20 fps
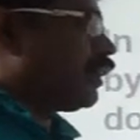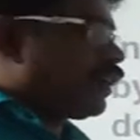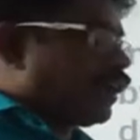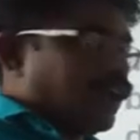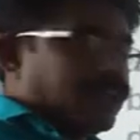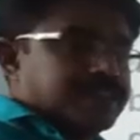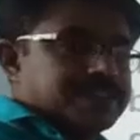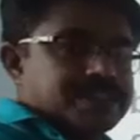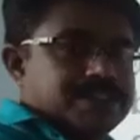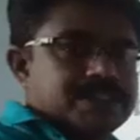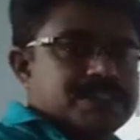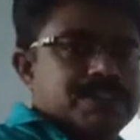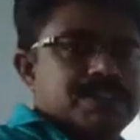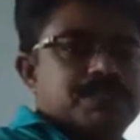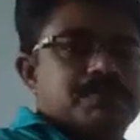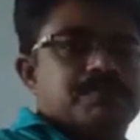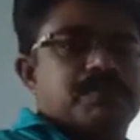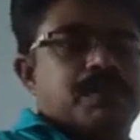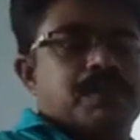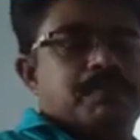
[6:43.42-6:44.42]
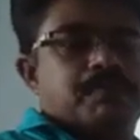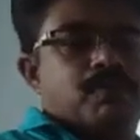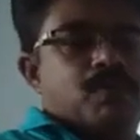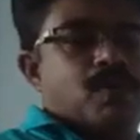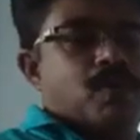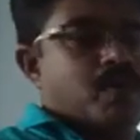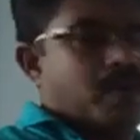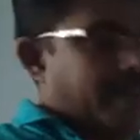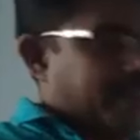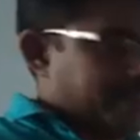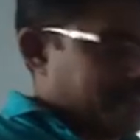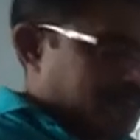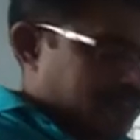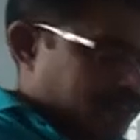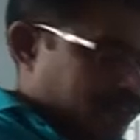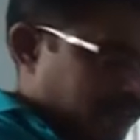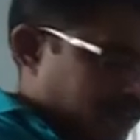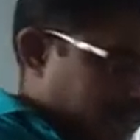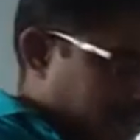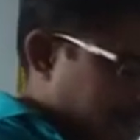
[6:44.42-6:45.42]
transitive verb or a
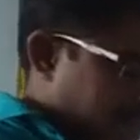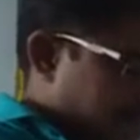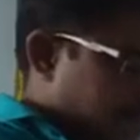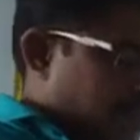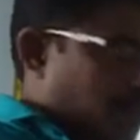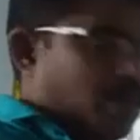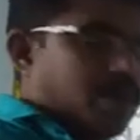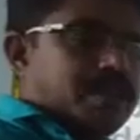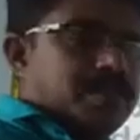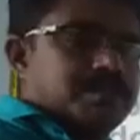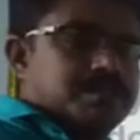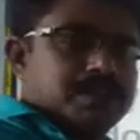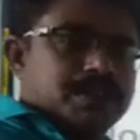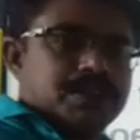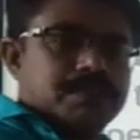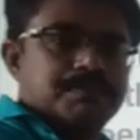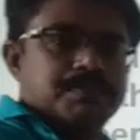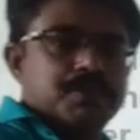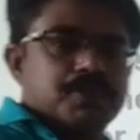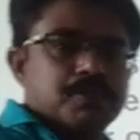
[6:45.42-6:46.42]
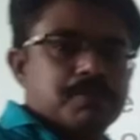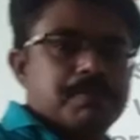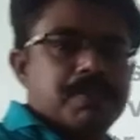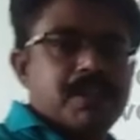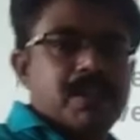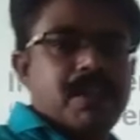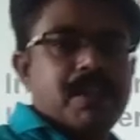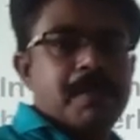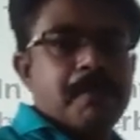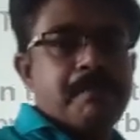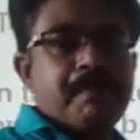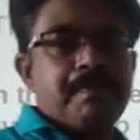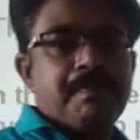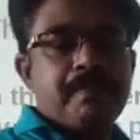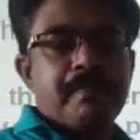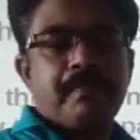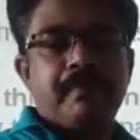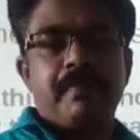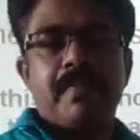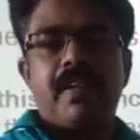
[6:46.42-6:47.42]
sentence or a verb to be
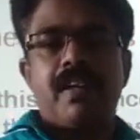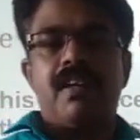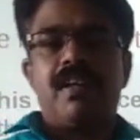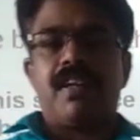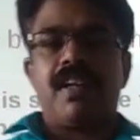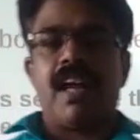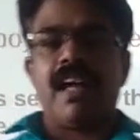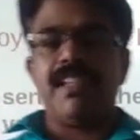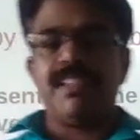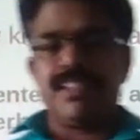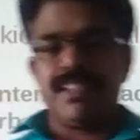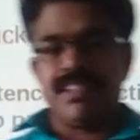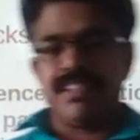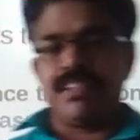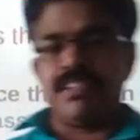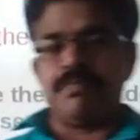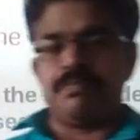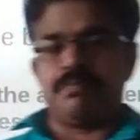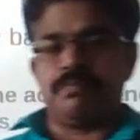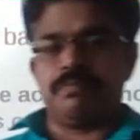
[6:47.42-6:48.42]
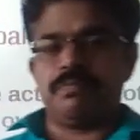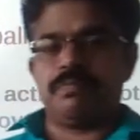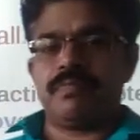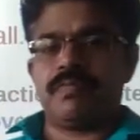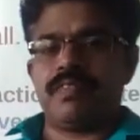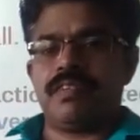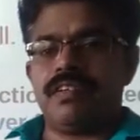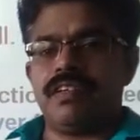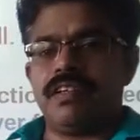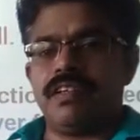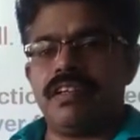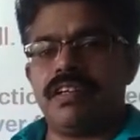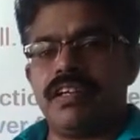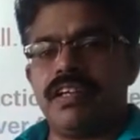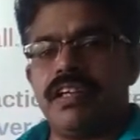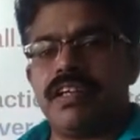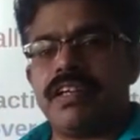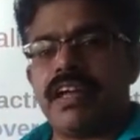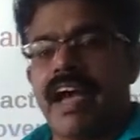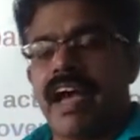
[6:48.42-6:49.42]
transitive,
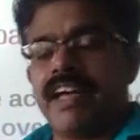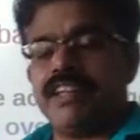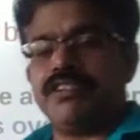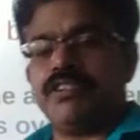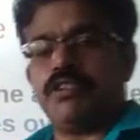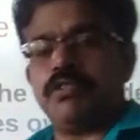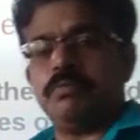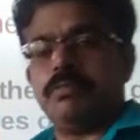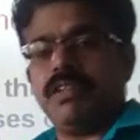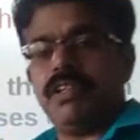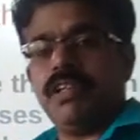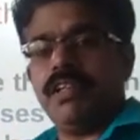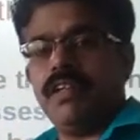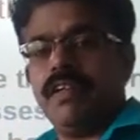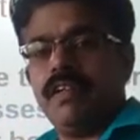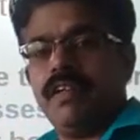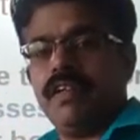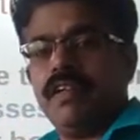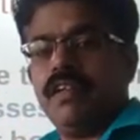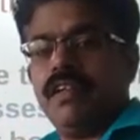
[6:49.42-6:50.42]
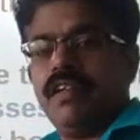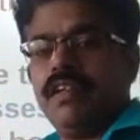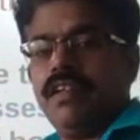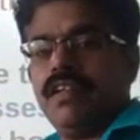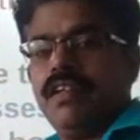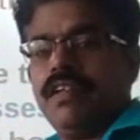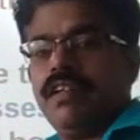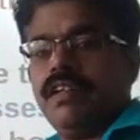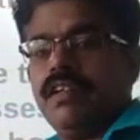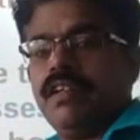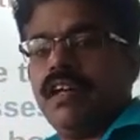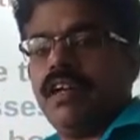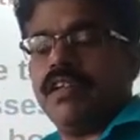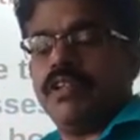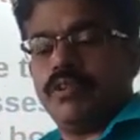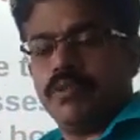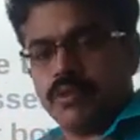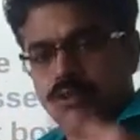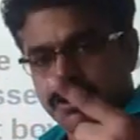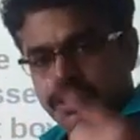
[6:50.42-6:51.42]
it has to be,
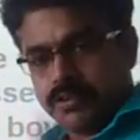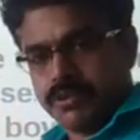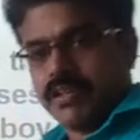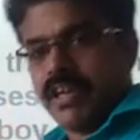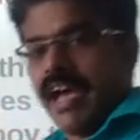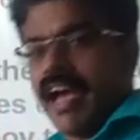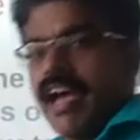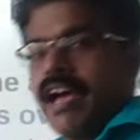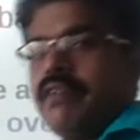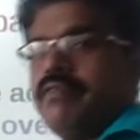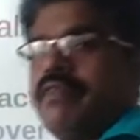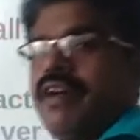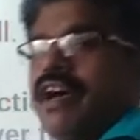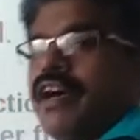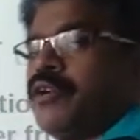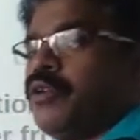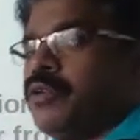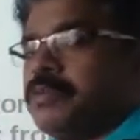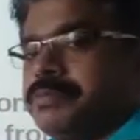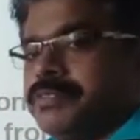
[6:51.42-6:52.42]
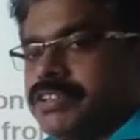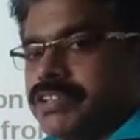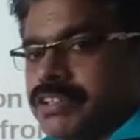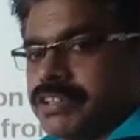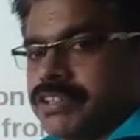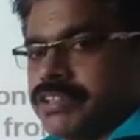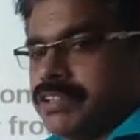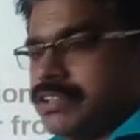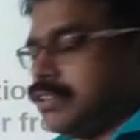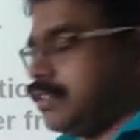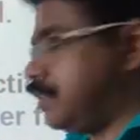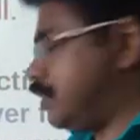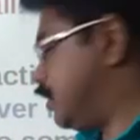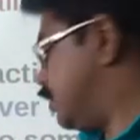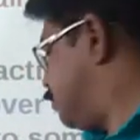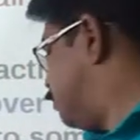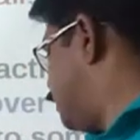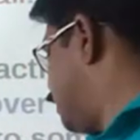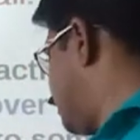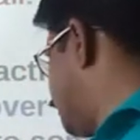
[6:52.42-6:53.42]
it should have an object.
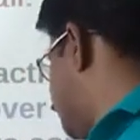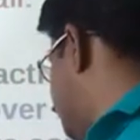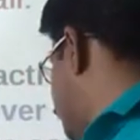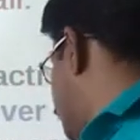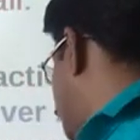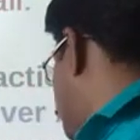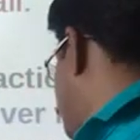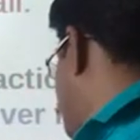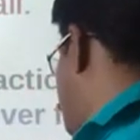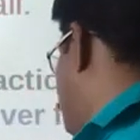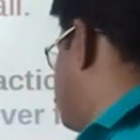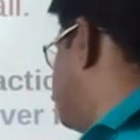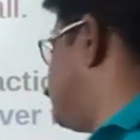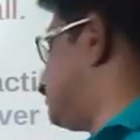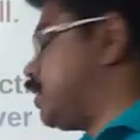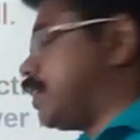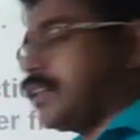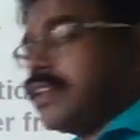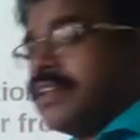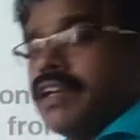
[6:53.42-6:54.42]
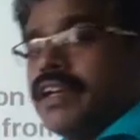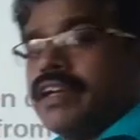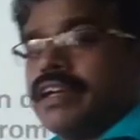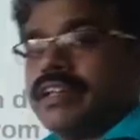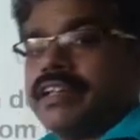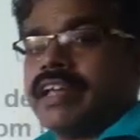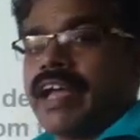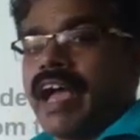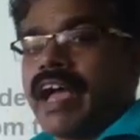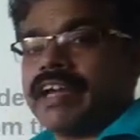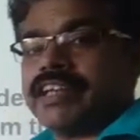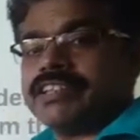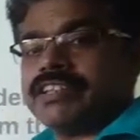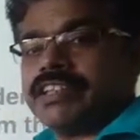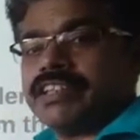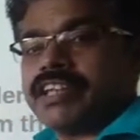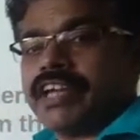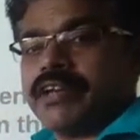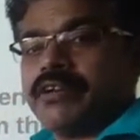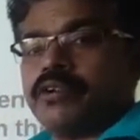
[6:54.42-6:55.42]
If there is no object, the
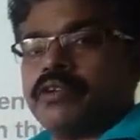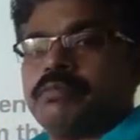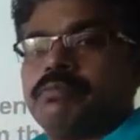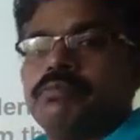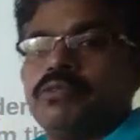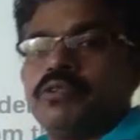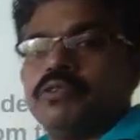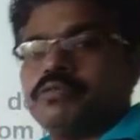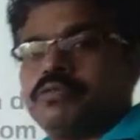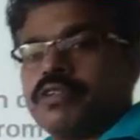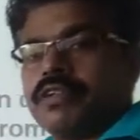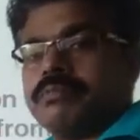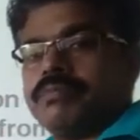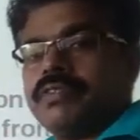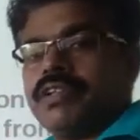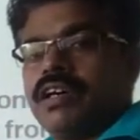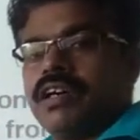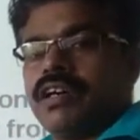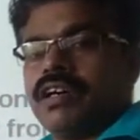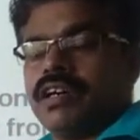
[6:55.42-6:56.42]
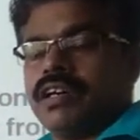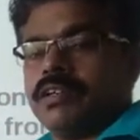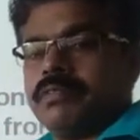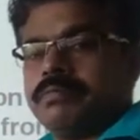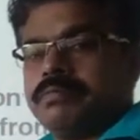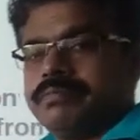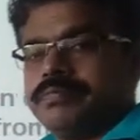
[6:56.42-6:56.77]
action cannot move from the